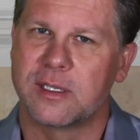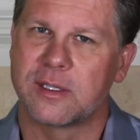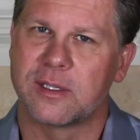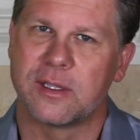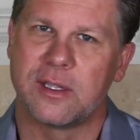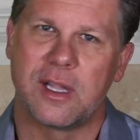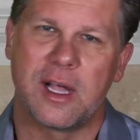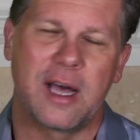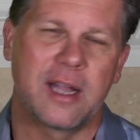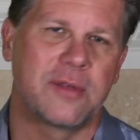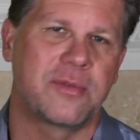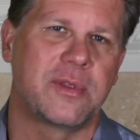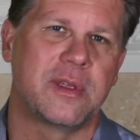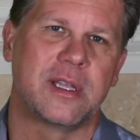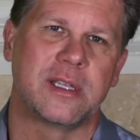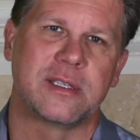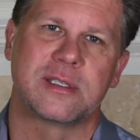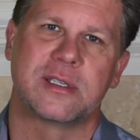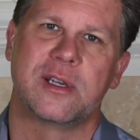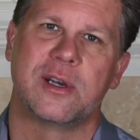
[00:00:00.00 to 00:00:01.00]
lot of
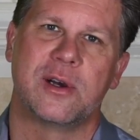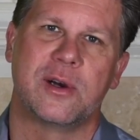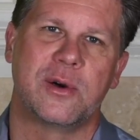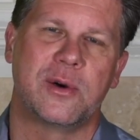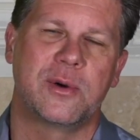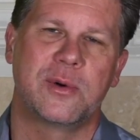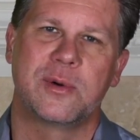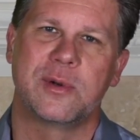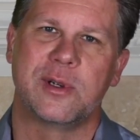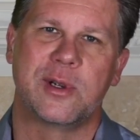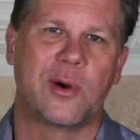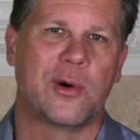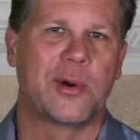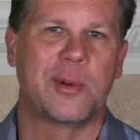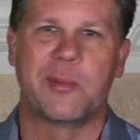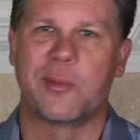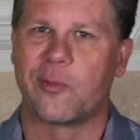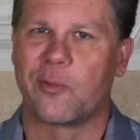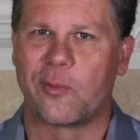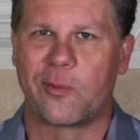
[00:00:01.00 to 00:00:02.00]
things go
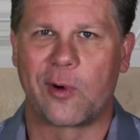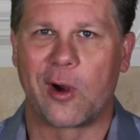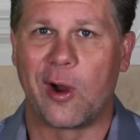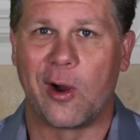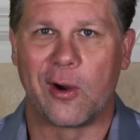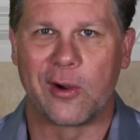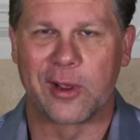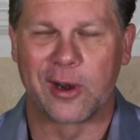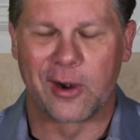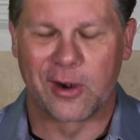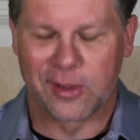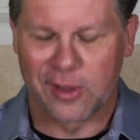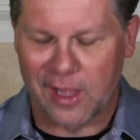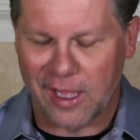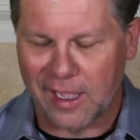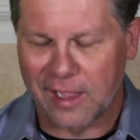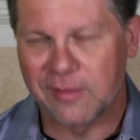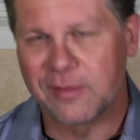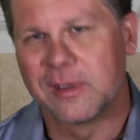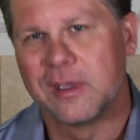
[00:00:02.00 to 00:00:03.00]
going wrong in our
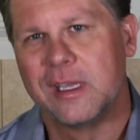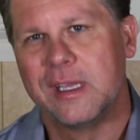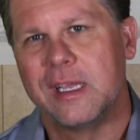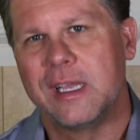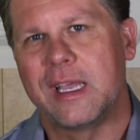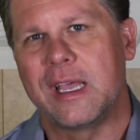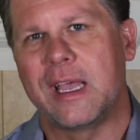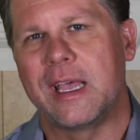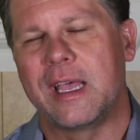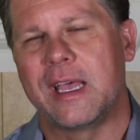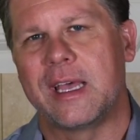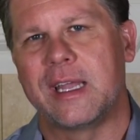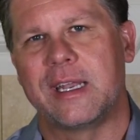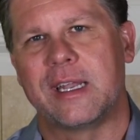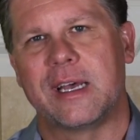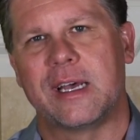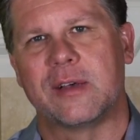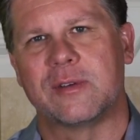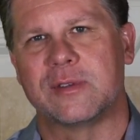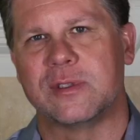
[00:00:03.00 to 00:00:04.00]
life,
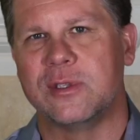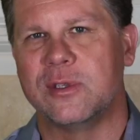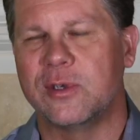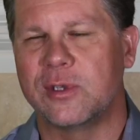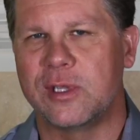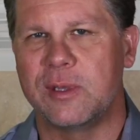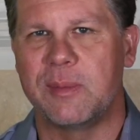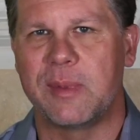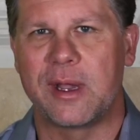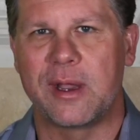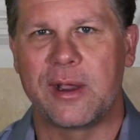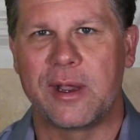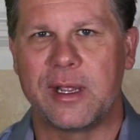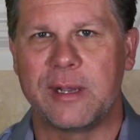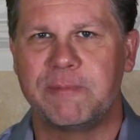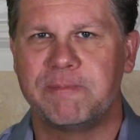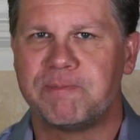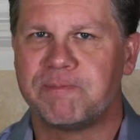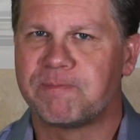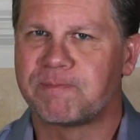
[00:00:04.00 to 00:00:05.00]
and I was newly
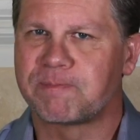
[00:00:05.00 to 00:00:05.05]
married.